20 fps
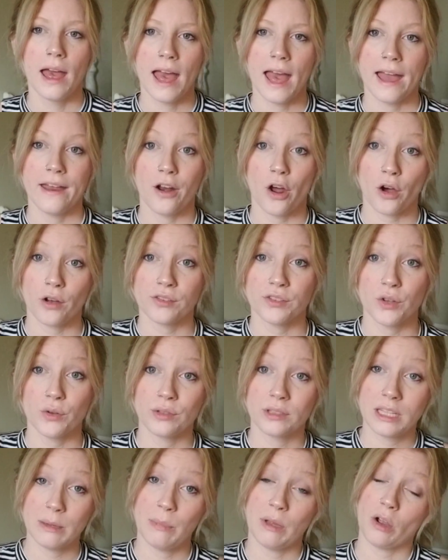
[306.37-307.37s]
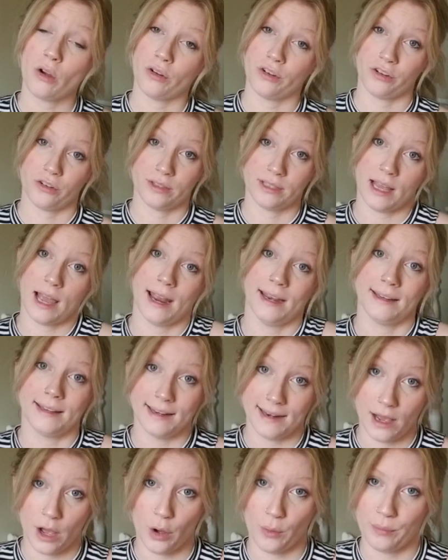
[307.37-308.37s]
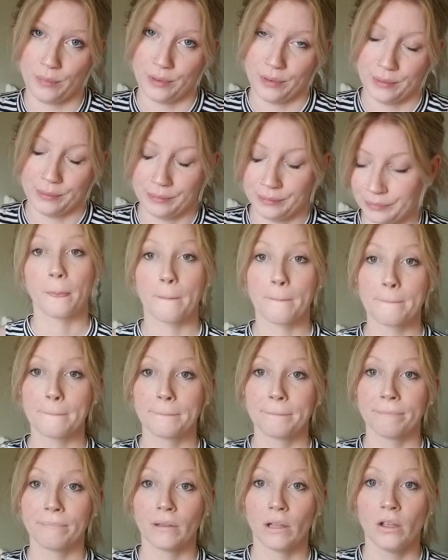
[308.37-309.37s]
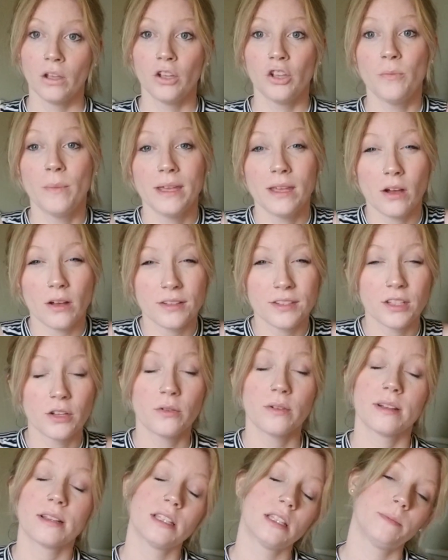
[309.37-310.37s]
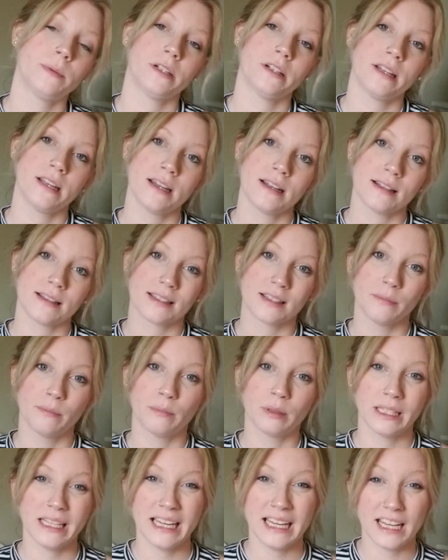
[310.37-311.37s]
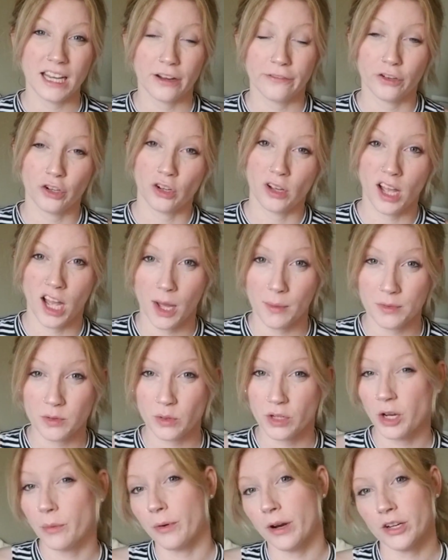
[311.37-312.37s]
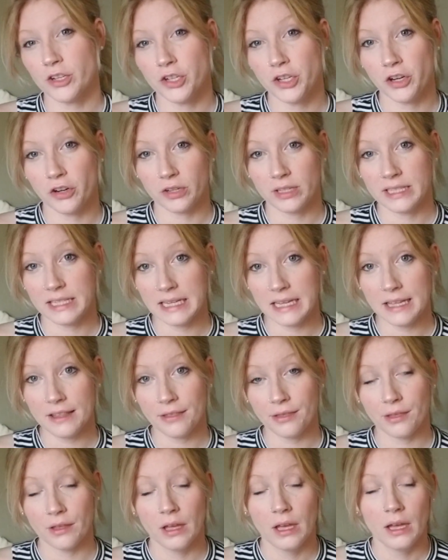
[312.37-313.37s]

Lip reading: And also sleeping on your side can help. You may also experience some bleeding of your gums when you're brushing your teeth.